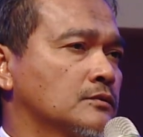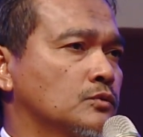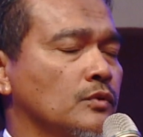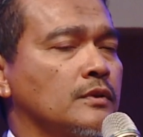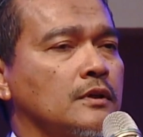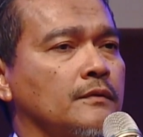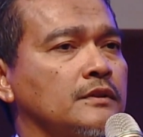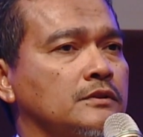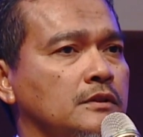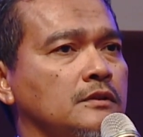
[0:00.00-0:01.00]
2/3 of the
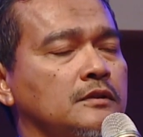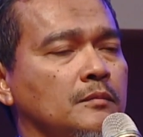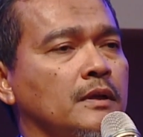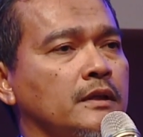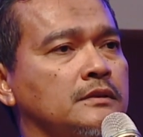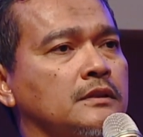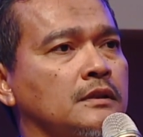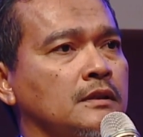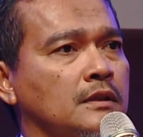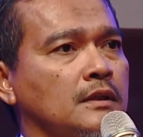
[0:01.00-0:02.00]
cities in
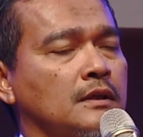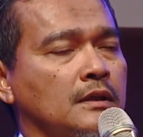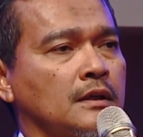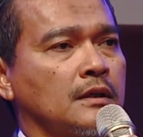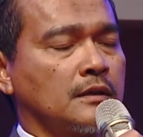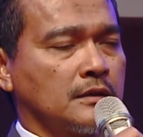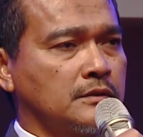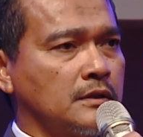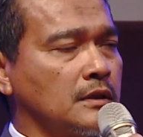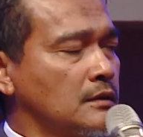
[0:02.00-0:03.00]
Malaysia are
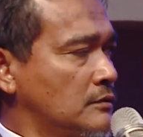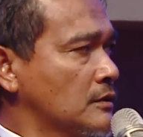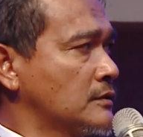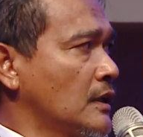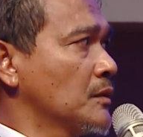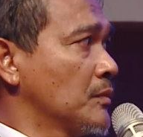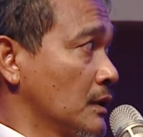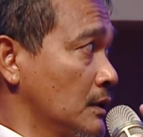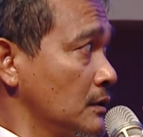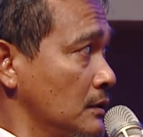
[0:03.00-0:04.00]
considered
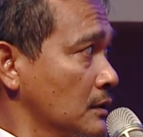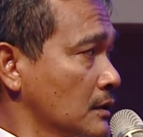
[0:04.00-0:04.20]
sustainable